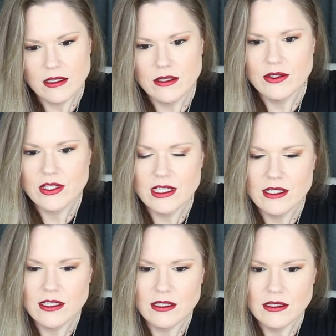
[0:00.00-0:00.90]

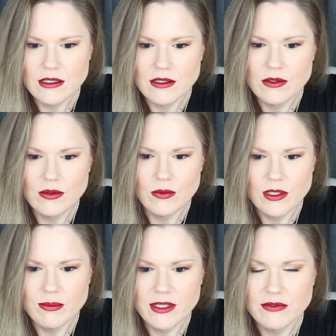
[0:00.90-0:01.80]
understanding
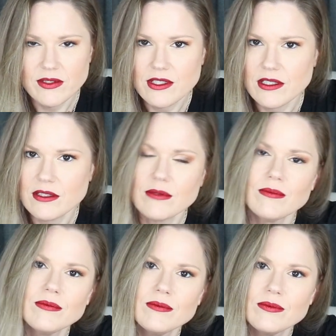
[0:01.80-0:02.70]
what benefits us,
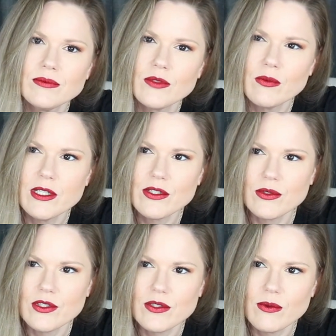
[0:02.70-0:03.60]

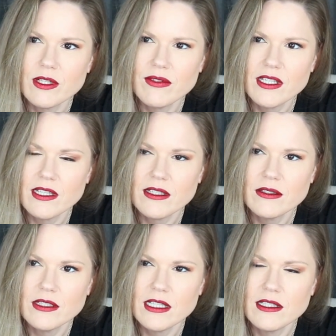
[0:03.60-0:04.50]
resources, what have I
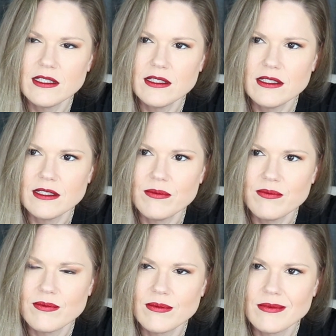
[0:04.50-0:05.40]
gathered, and
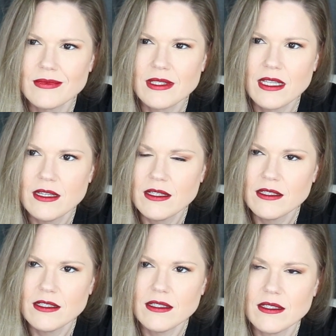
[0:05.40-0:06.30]
am
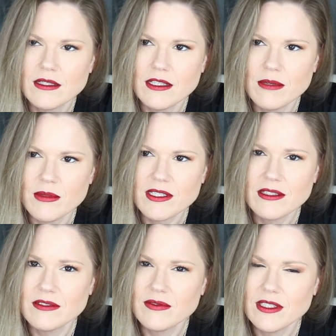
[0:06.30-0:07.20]
I
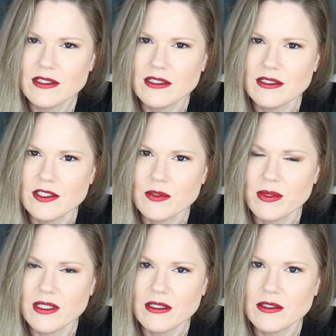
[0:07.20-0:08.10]
still invested in this
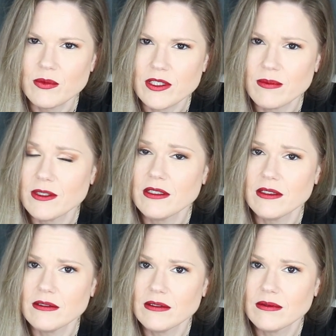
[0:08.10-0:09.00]
beyond what's
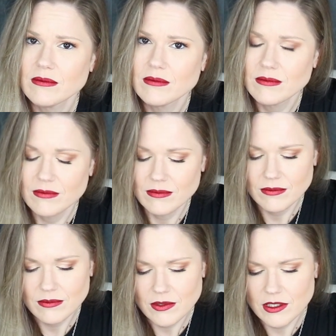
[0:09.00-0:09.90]
material?
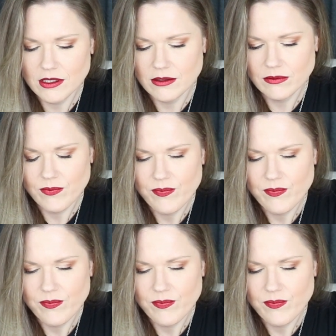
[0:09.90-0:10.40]
You know?